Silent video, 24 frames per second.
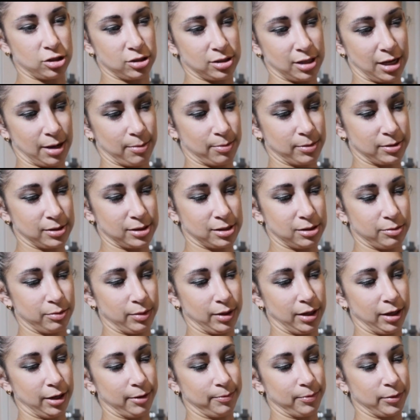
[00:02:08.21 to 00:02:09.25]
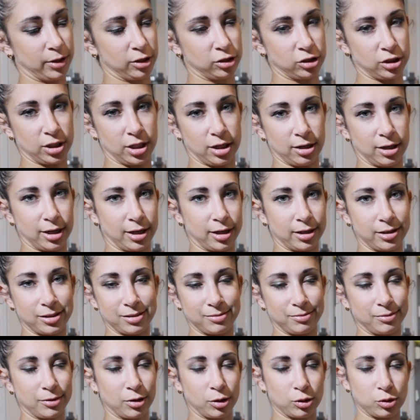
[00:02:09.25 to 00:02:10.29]
just happens to be a generic
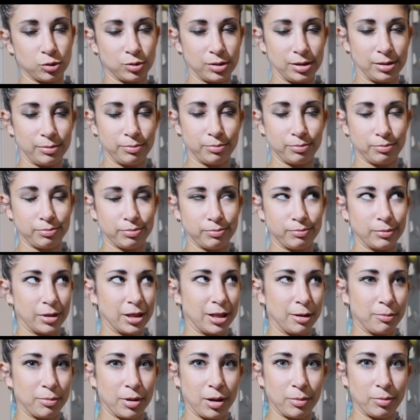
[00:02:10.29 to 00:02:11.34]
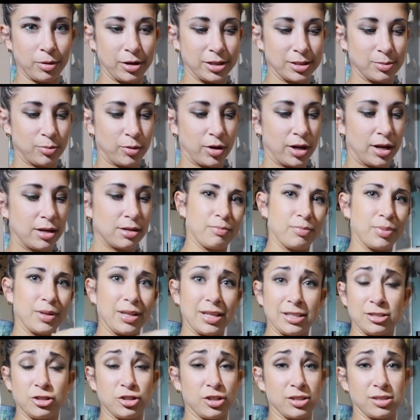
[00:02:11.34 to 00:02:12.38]
grocery, I think Publix brand, but
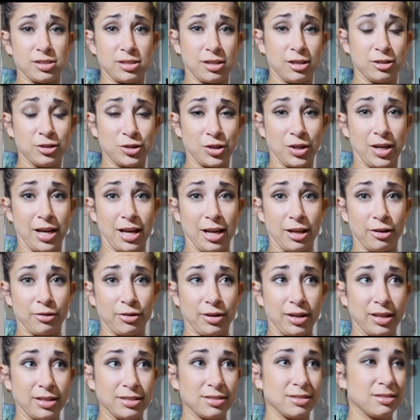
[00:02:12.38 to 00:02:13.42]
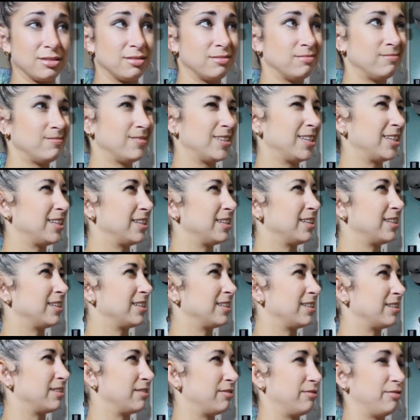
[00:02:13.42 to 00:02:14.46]
it's just 100 calories,
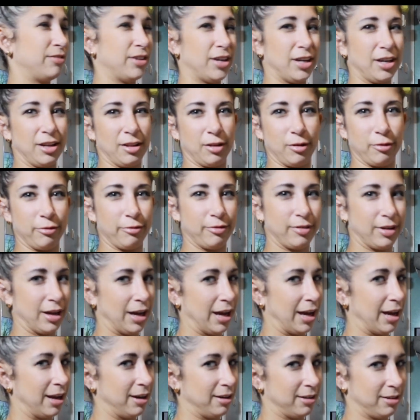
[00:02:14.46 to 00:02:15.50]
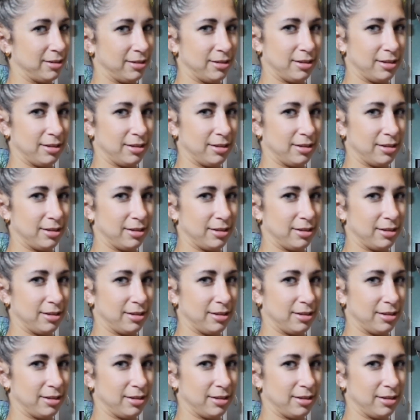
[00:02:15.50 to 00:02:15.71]
very low fat,